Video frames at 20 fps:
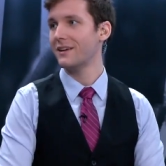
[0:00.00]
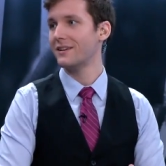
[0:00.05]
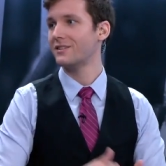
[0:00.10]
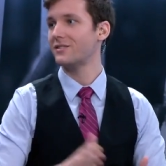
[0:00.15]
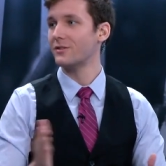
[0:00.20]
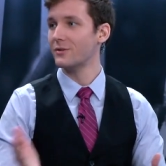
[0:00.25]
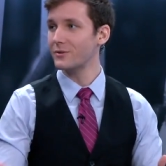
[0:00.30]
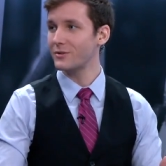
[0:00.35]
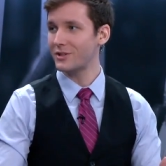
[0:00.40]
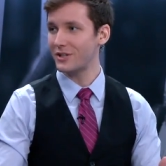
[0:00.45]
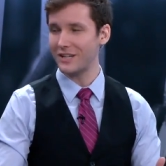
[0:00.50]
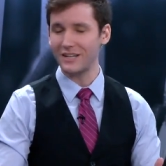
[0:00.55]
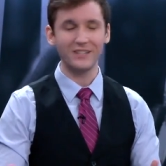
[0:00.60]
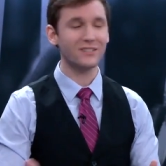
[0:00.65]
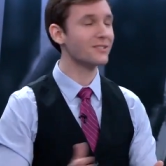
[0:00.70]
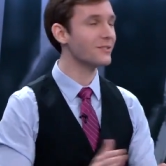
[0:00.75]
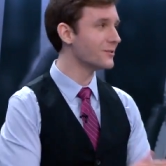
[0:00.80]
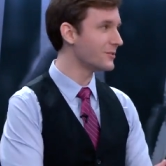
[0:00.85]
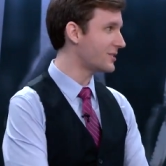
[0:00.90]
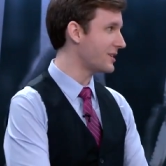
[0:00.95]
Slooshi,
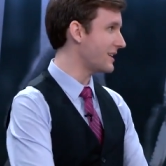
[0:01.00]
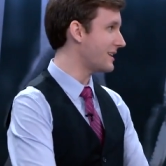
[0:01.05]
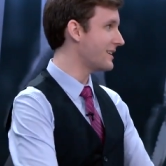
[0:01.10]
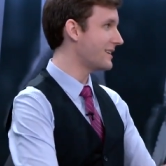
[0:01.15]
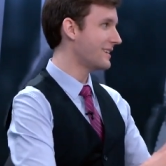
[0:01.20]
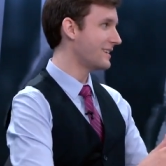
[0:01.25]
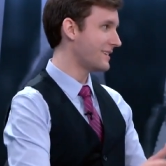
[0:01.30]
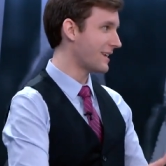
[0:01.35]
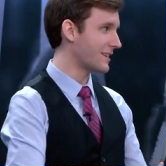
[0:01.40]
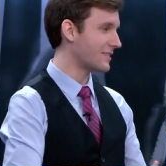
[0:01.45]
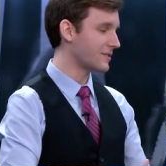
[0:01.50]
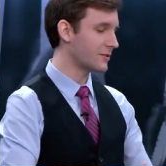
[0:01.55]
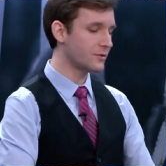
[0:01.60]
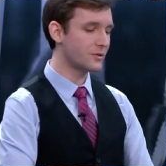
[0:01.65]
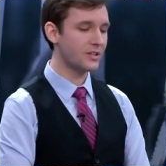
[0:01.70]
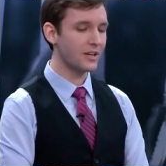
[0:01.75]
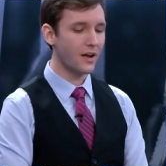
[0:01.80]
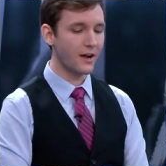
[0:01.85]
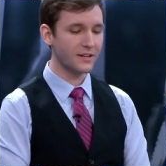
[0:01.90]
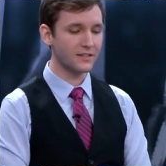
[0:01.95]
Slooshi, yeah,
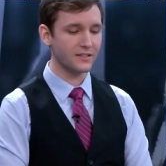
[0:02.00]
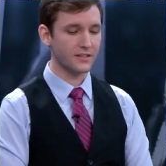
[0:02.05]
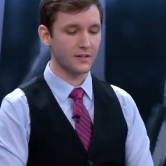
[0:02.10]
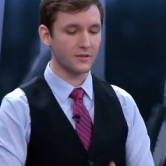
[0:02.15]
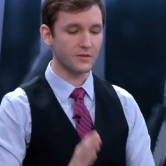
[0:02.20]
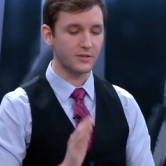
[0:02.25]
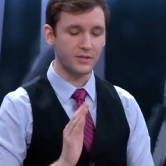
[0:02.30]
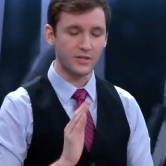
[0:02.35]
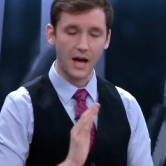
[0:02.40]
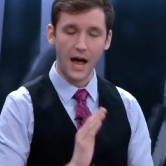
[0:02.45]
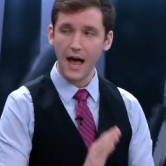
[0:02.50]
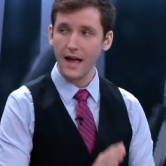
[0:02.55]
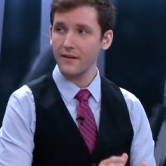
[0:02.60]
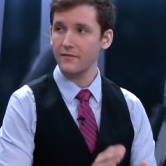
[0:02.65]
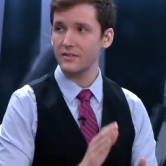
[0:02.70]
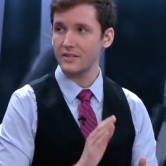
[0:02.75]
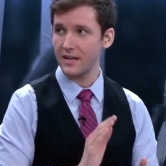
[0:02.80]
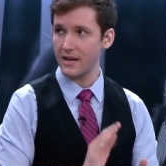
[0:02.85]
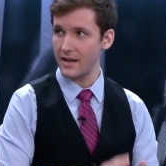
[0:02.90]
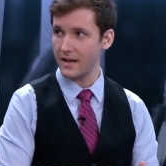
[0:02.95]
Slooshi yeah. on Azir
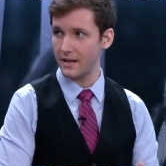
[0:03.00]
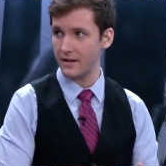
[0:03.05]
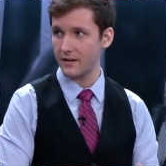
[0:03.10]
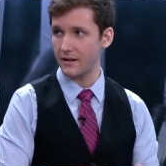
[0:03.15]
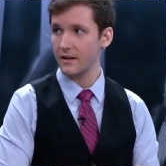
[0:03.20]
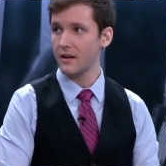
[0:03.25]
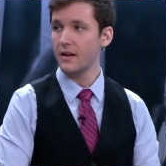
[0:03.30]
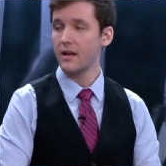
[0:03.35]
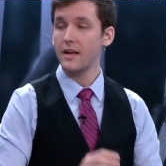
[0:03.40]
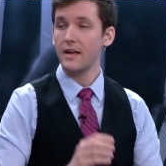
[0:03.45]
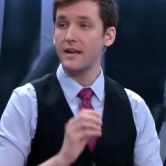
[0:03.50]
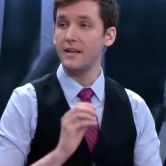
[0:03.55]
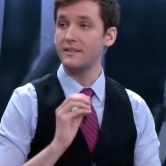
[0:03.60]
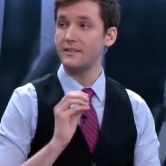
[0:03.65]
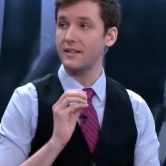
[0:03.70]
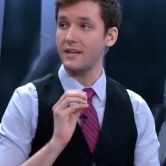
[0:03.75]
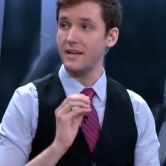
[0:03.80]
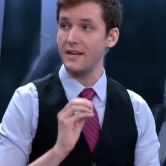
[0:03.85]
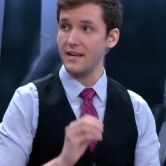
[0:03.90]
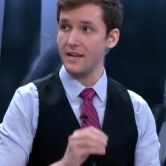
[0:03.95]
dives in.
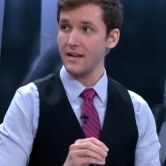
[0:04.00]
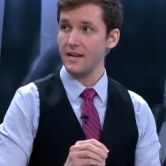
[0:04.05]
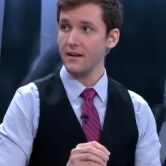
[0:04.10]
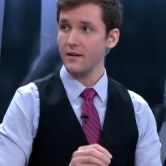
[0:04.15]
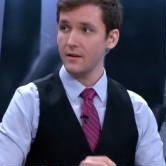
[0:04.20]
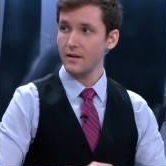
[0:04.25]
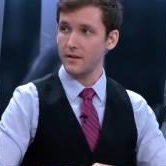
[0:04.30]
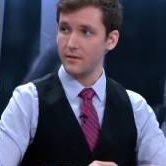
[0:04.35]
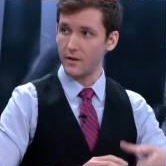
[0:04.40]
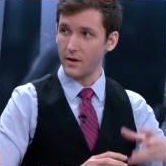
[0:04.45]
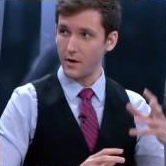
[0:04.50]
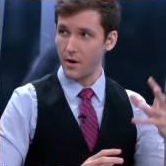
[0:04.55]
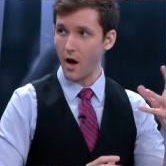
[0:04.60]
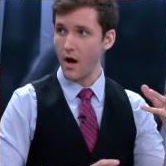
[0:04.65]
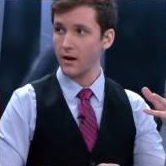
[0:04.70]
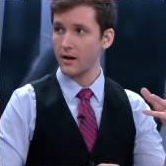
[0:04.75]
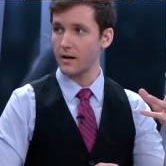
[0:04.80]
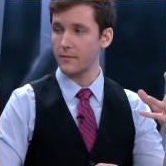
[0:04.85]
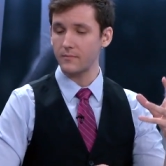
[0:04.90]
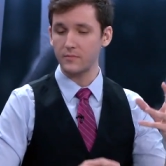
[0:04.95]
His E, the
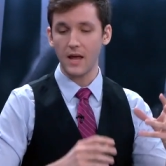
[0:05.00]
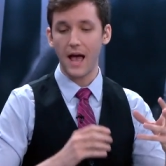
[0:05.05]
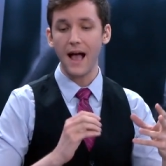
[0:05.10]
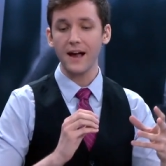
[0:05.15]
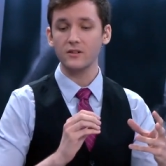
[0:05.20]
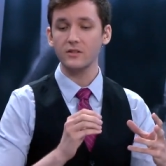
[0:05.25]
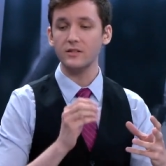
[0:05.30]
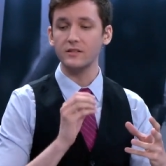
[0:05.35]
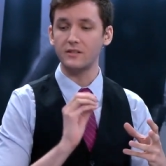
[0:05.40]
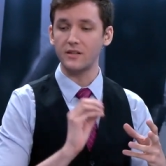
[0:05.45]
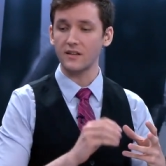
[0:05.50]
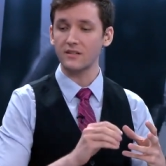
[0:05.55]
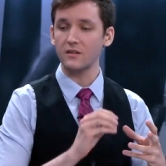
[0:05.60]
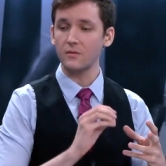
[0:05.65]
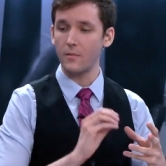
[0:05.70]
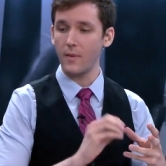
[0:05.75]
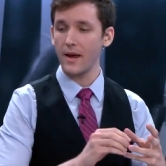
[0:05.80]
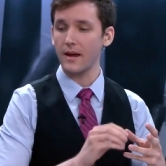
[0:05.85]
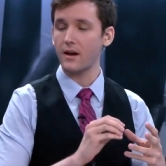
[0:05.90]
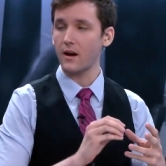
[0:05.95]
knockup, actually
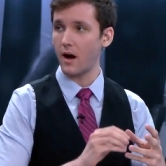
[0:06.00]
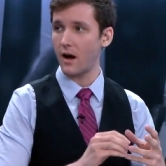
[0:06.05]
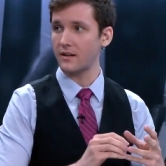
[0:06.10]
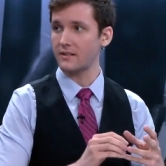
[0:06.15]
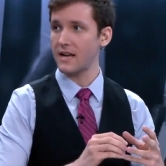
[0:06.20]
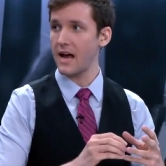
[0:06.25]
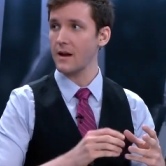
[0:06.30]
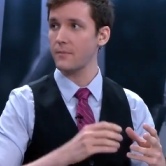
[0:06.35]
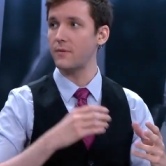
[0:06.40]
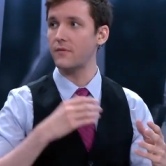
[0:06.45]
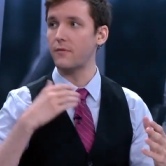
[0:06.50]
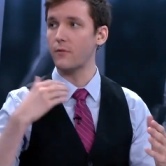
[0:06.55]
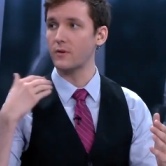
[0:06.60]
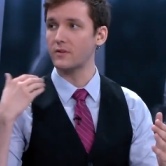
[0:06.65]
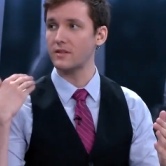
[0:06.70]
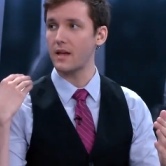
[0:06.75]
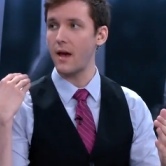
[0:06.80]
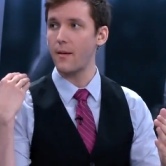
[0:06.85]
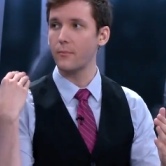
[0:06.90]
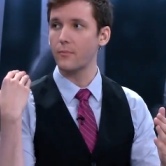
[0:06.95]
doesn't make contact
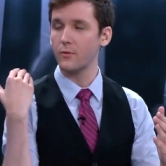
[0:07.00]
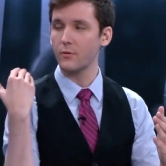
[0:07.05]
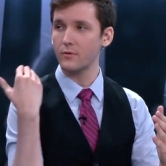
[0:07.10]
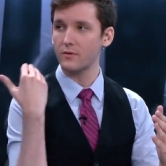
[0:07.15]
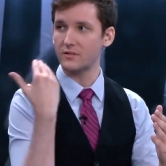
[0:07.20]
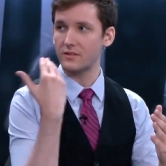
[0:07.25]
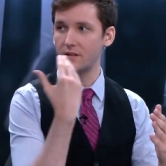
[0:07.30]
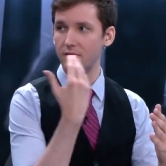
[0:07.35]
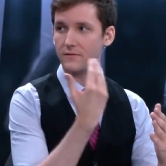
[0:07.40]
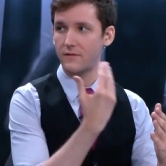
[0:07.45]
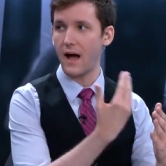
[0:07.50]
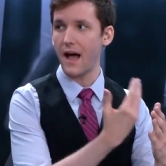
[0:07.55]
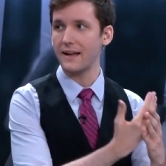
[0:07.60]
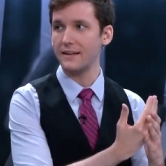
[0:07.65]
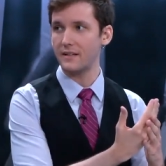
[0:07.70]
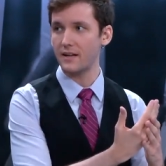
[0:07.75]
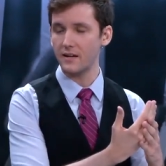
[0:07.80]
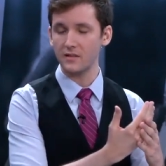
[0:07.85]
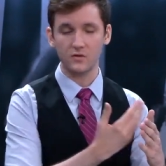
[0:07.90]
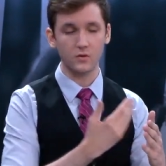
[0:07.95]
before his Emperor's
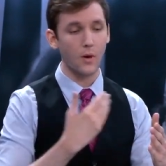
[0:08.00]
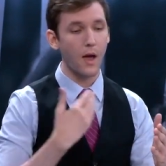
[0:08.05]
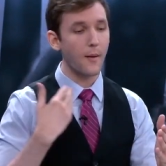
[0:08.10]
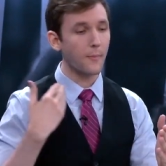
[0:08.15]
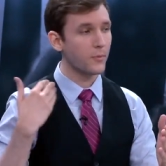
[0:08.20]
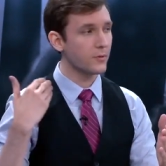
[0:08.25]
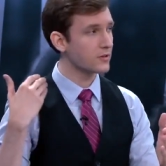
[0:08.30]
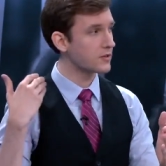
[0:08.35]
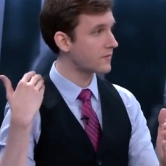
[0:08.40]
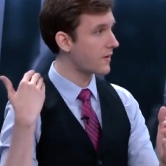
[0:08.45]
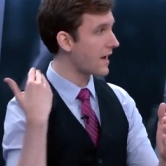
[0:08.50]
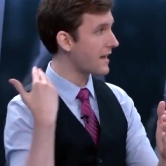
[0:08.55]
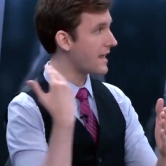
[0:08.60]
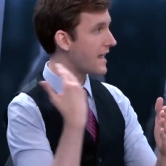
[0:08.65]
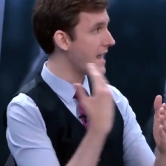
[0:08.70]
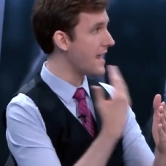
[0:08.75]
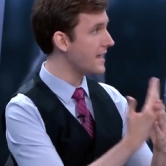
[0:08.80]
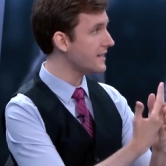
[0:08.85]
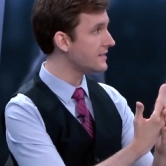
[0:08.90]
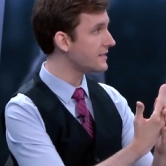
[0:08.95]
Divide does. So Emperor's Divide
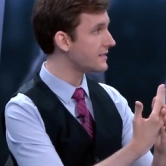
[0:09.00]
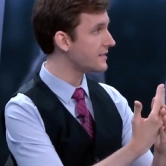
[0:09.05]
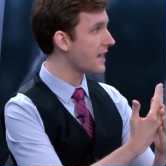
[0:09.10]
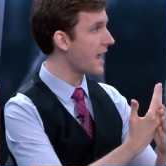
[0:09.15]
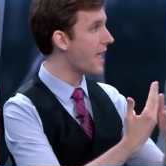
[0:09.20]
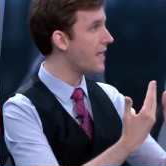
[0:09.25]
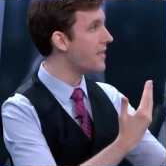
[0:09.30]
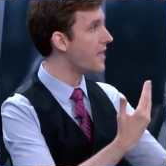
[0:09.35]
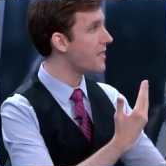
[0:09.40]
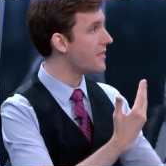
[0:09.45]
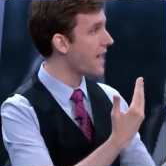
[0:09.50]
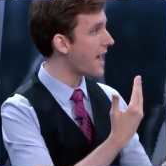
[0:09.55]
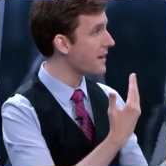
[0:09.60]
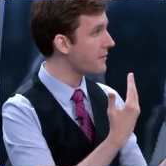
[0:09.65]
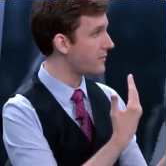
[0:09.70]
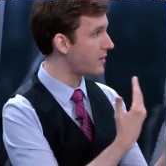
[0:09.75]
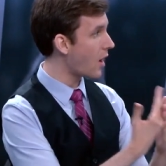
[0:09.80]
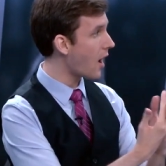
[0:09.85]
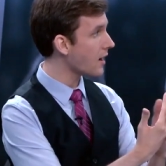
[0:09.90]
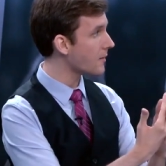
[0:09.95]
hits, and then
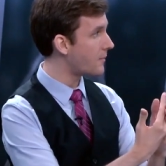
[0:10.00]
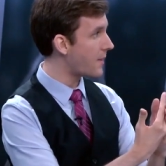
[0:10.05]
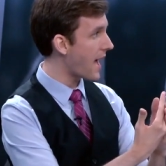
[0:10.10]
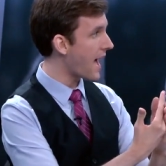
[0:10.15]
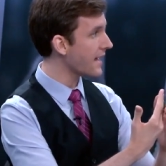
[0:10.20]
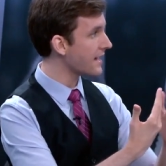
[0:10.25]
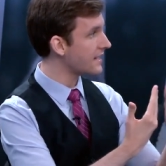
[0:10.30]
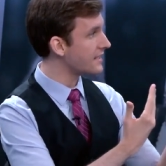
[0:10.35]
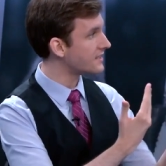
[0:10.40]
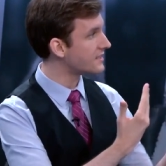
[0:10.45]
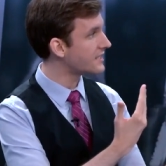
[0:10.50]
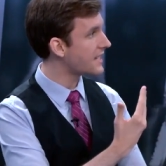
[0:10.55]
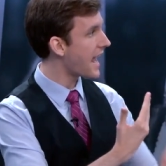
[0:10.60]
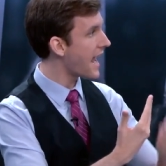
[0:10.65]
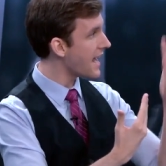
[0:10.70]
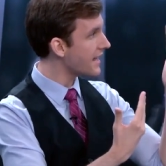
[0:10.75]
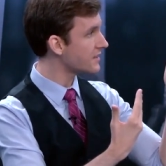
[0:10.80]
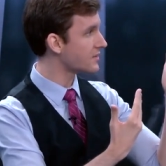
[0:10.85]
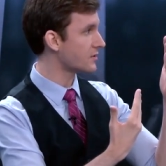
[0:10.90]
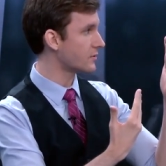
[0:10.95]
that knockback Puts is
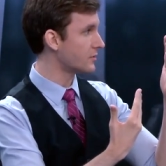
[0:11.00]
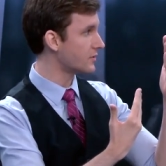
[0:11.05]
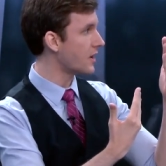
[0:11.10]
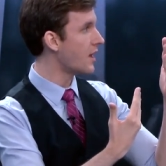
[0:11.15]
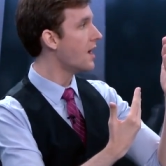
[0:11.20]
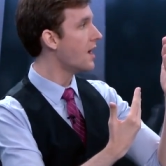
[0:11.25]
canceled